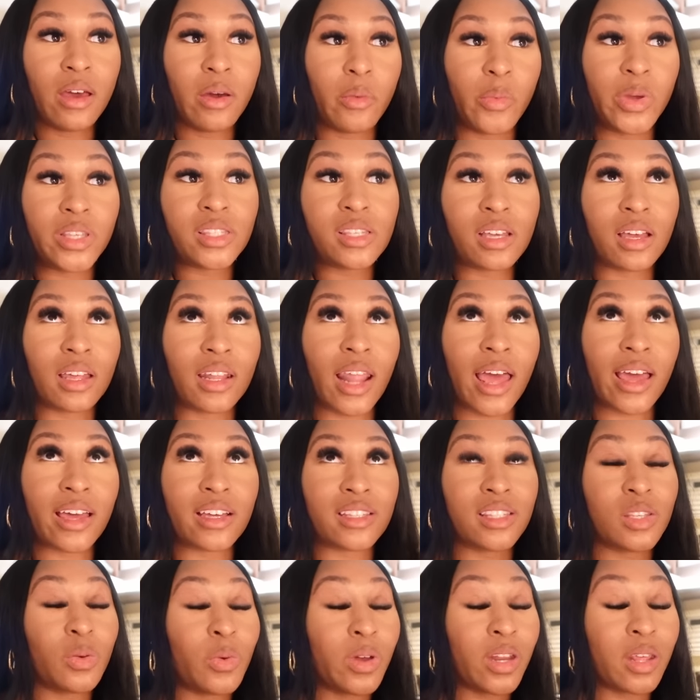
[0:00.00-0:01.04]
We took like a
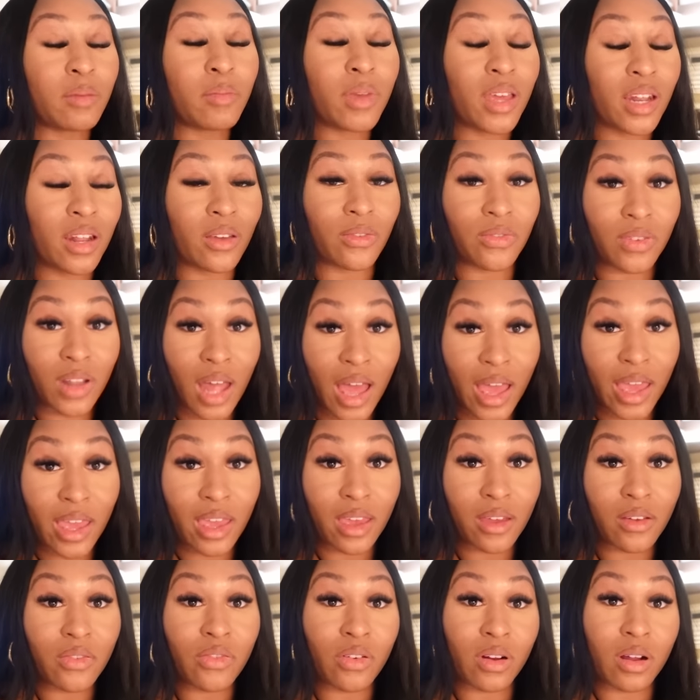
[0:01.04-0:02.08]
twenty minute
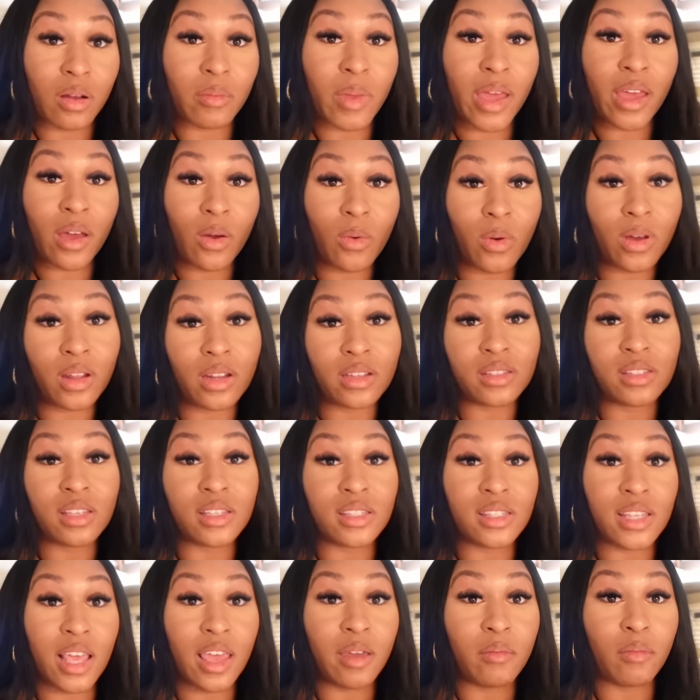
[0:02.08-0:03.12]
flight from Anguilla to
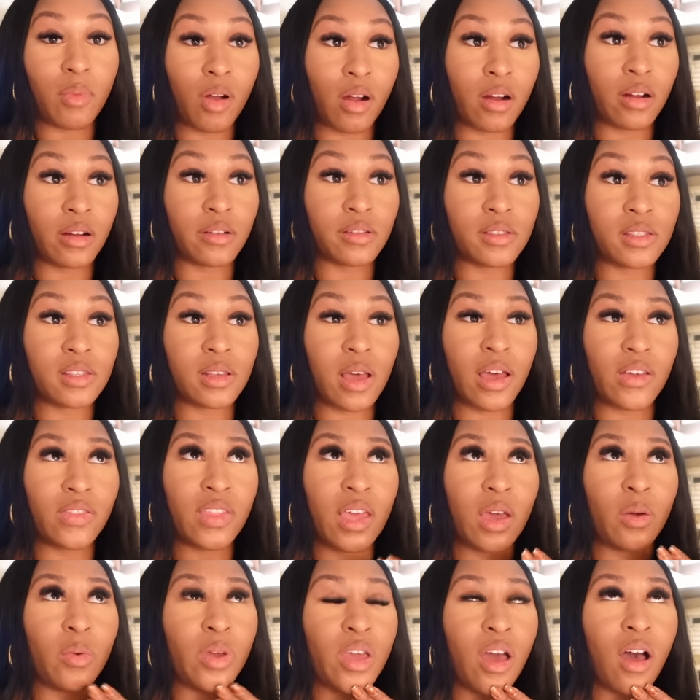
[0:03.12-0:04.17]
Saint Bart's. I
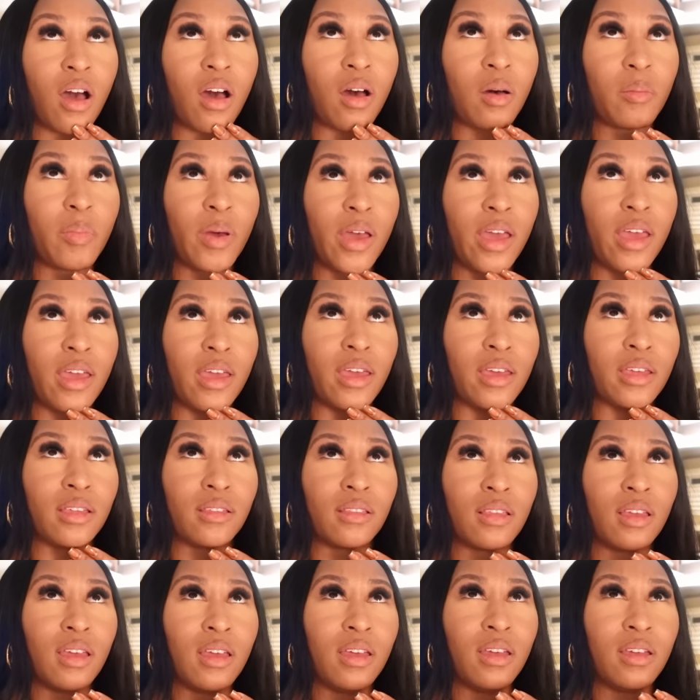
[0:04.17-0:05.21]
think we all
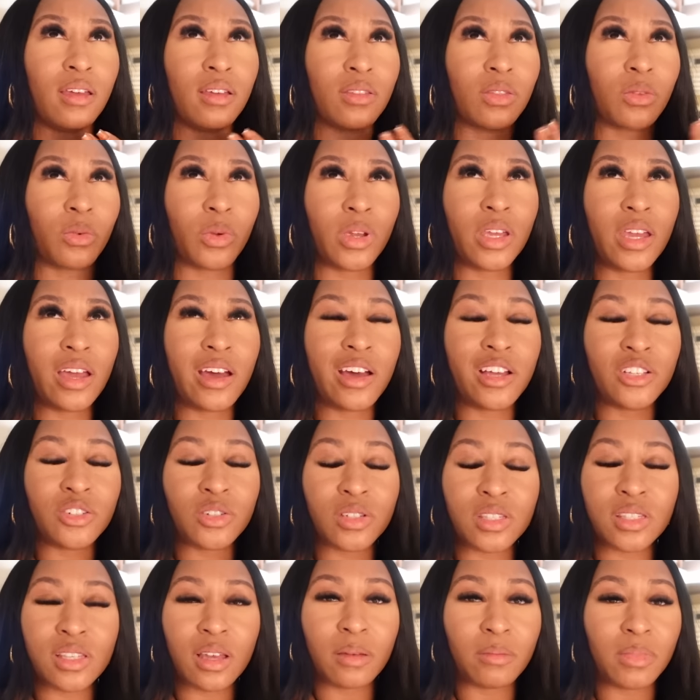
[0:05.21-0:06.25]
paid three
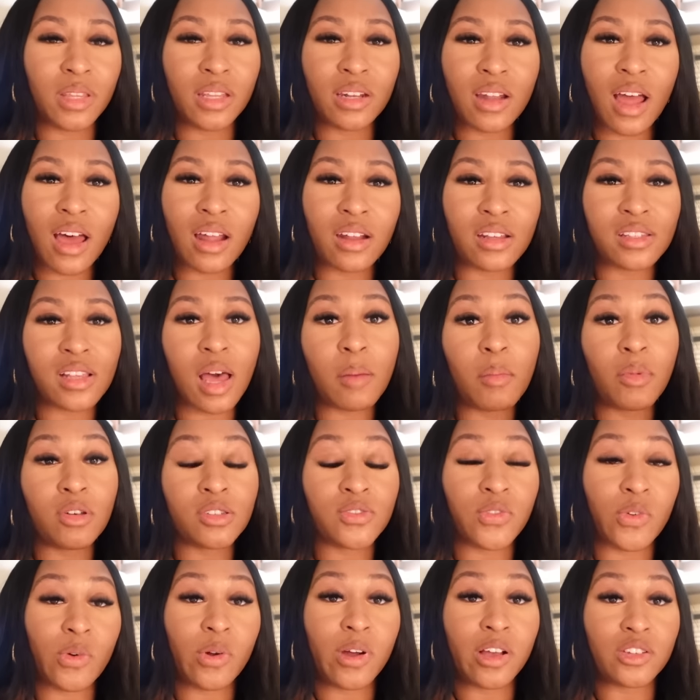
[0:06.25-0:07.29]
hundred something dollars,
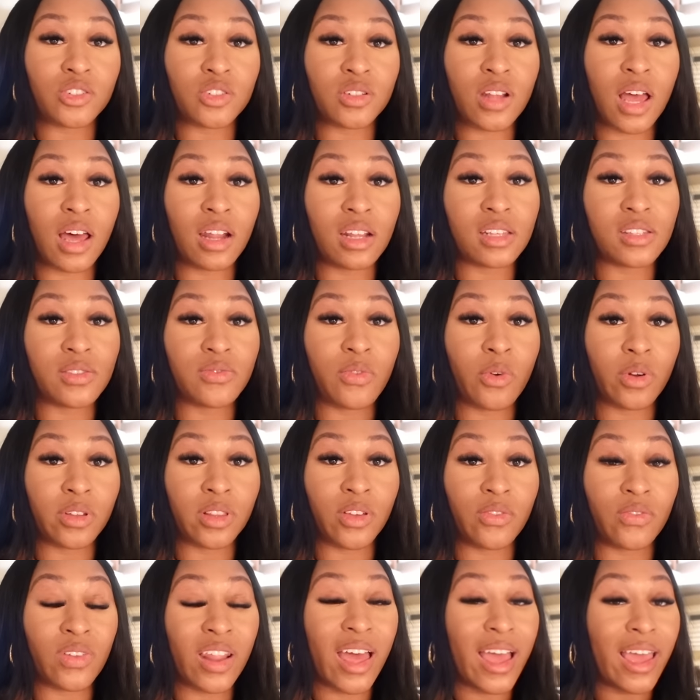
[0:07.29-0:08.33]
almost four hundred dollars for
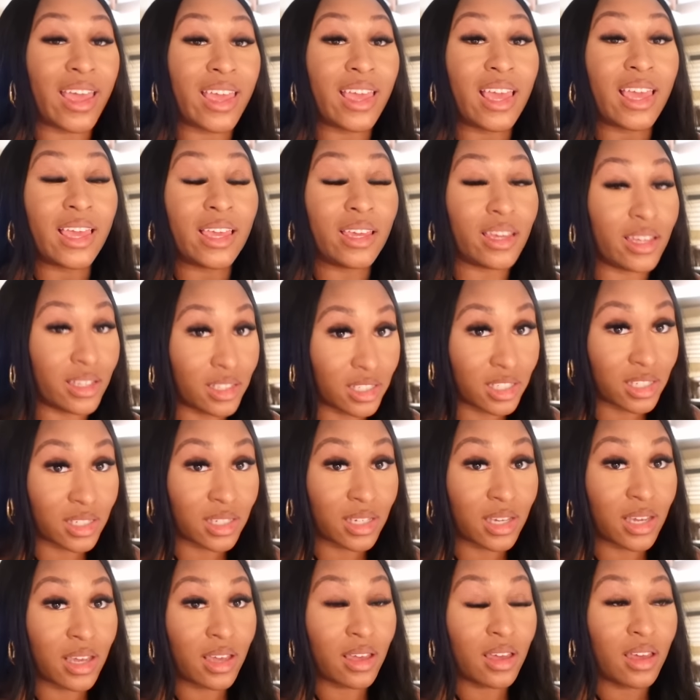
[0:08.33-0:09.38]
the flight
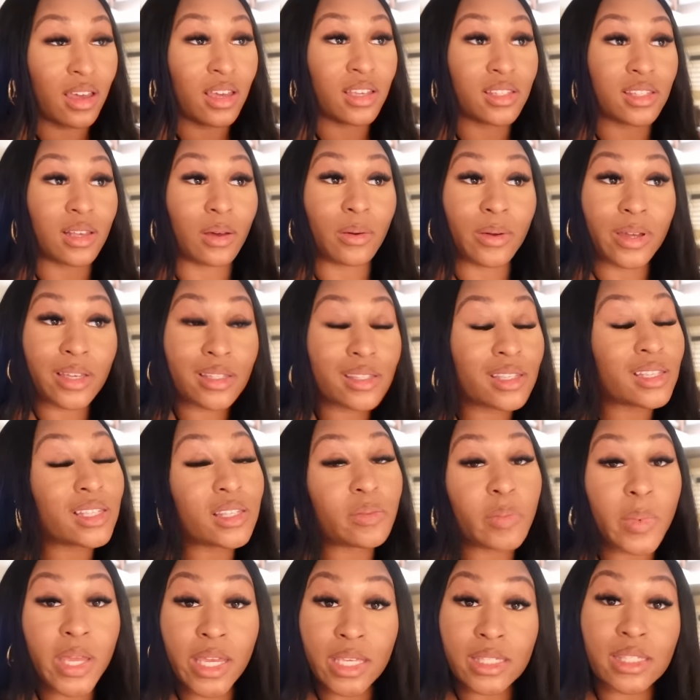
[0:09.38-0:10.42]
each. So it's
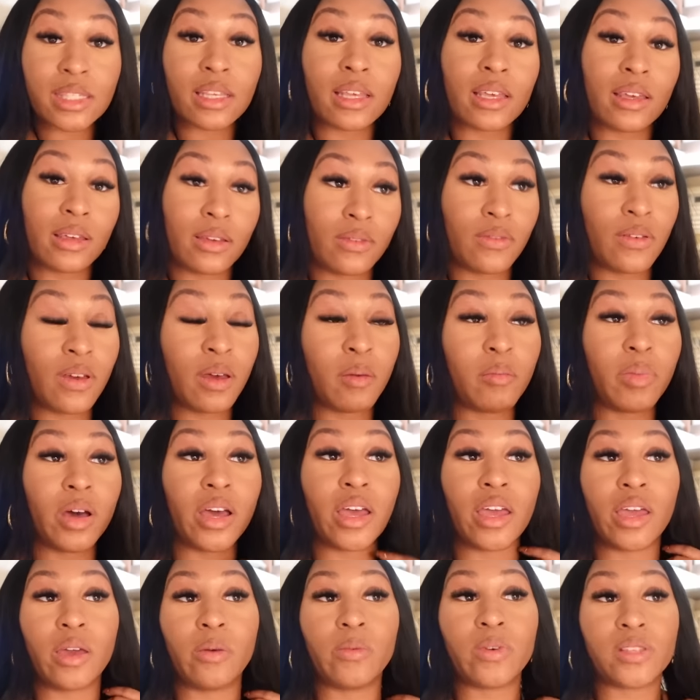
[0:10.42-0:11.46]
expensive, but
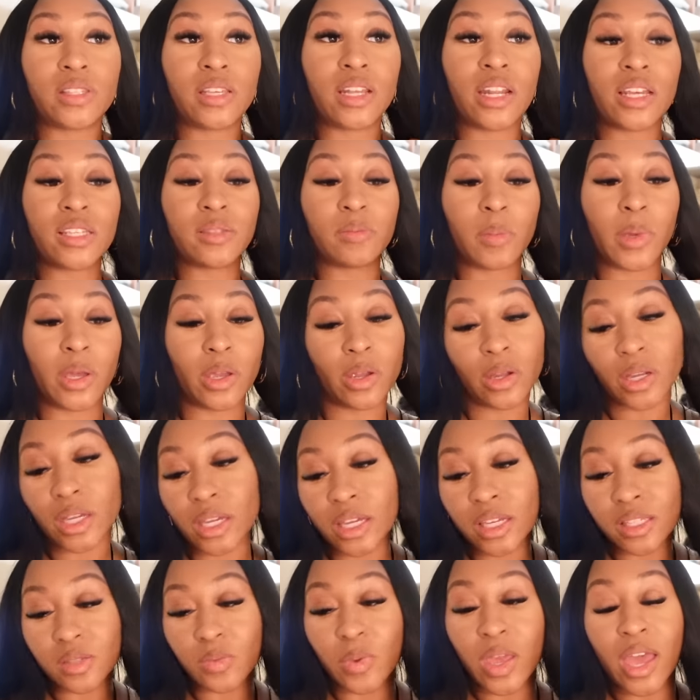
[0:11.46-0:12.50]
it was an
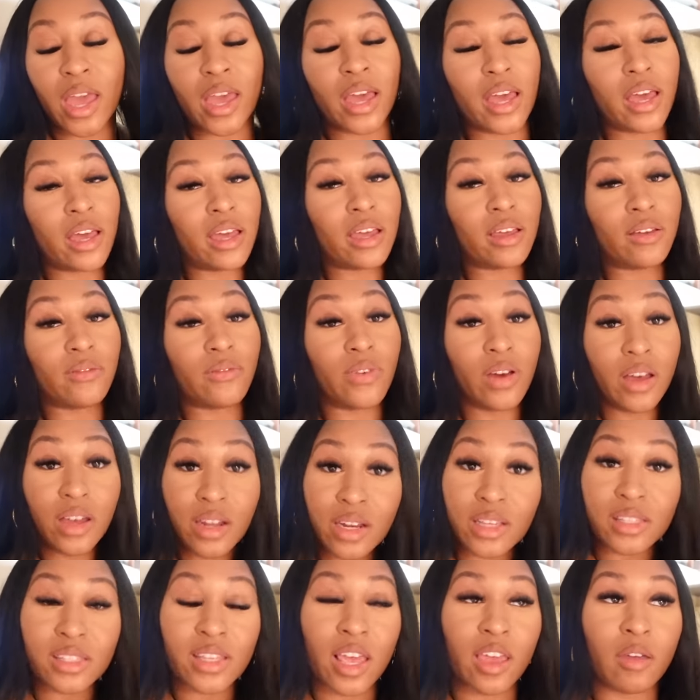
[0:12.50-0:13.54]
experience. We had
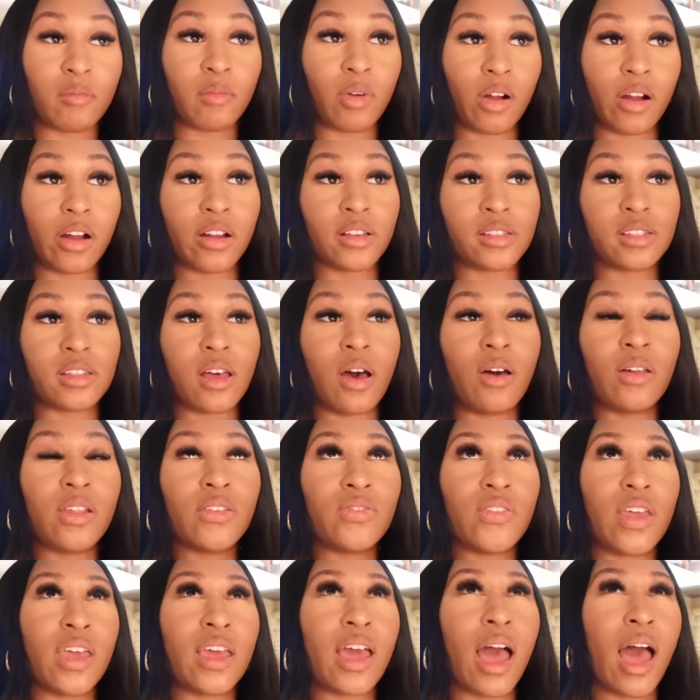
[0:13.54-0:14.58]
fun in Saint Bart's. The only
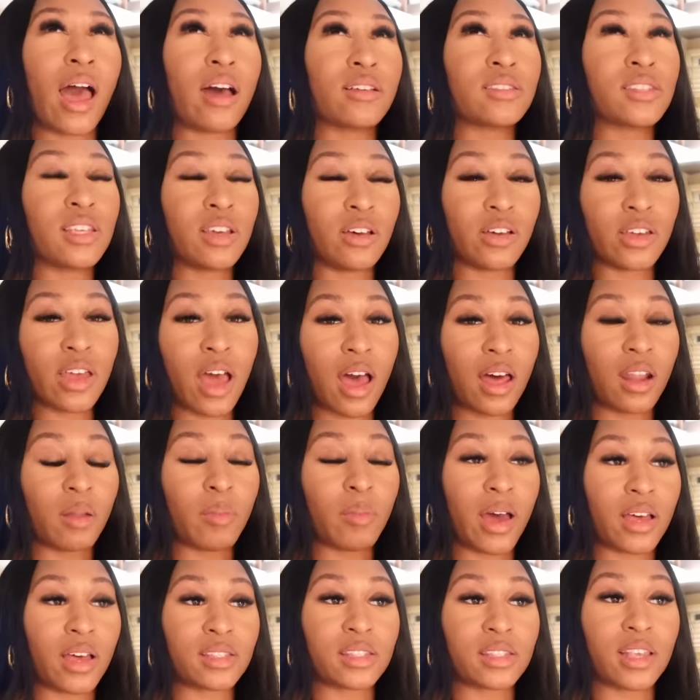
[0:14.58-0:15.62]
thing I'll tell y'all
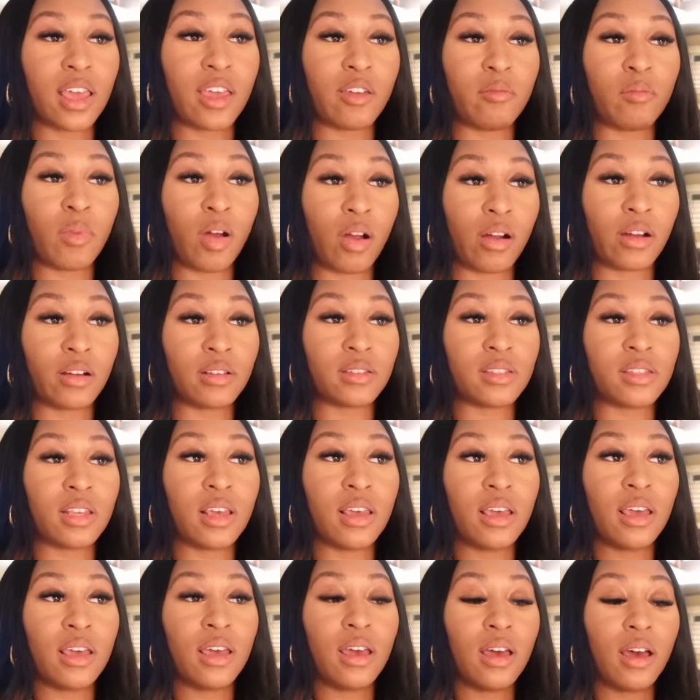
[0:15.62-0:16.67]
about Saint Bart's,
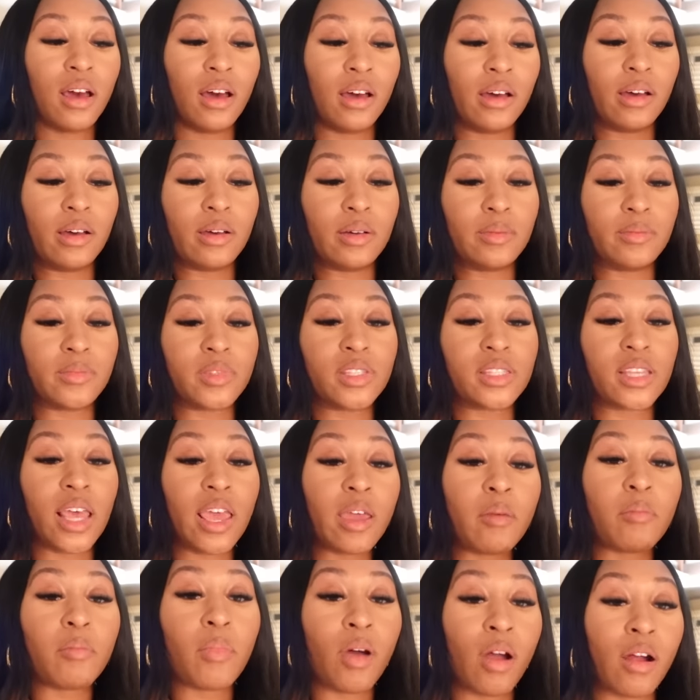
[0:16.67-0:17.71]
um,
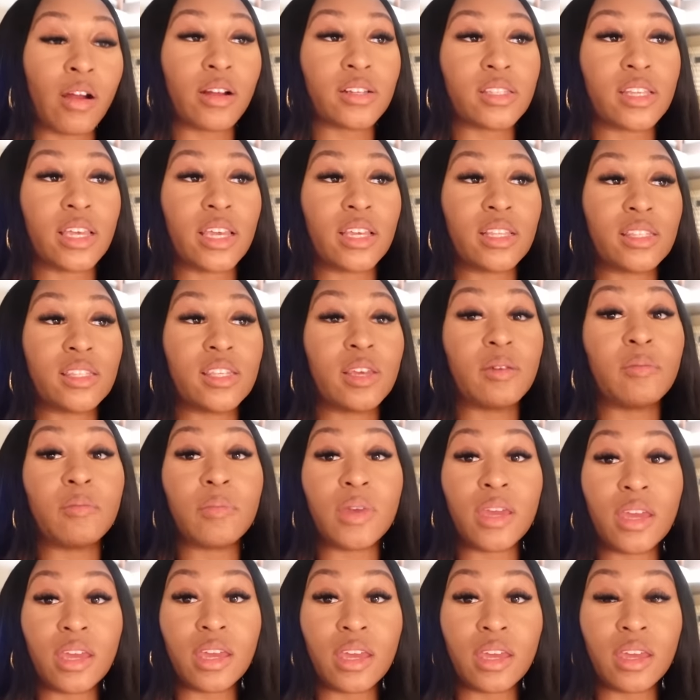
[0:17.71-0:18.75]
Saint Bart's to
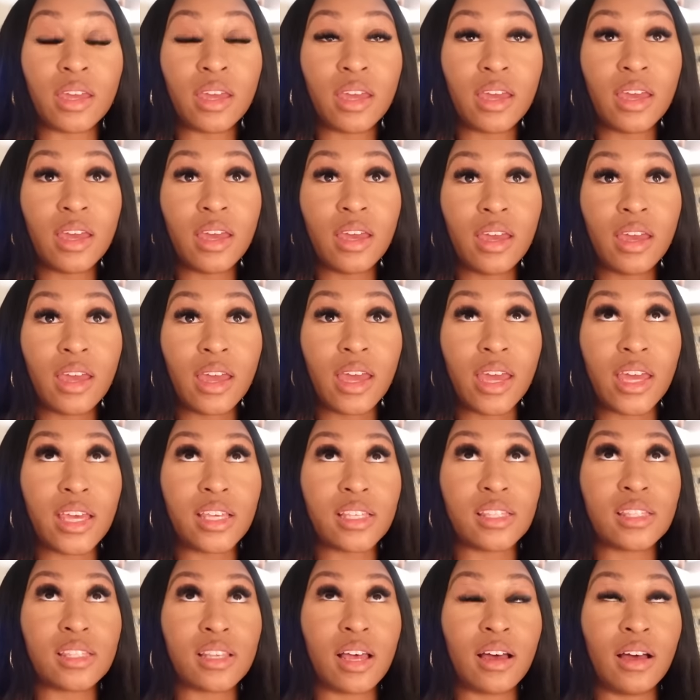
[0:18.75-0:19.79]
me
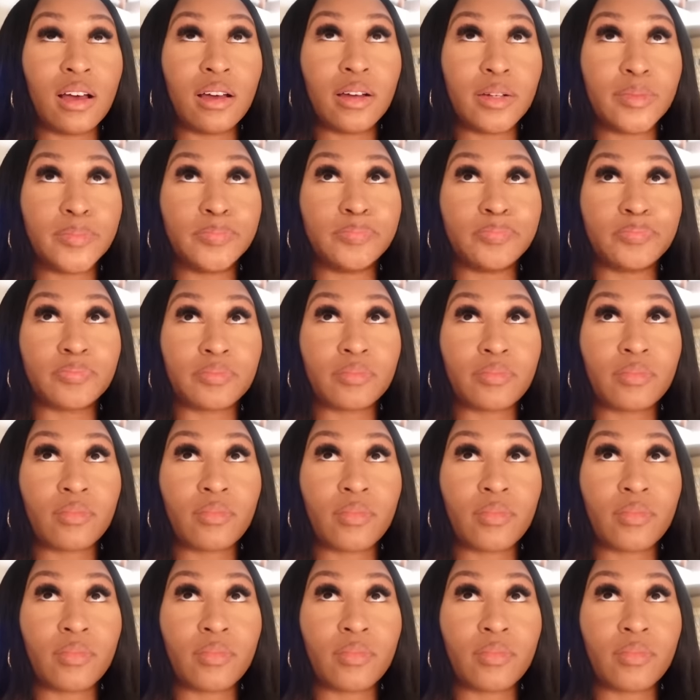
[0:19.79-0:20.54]
is, um,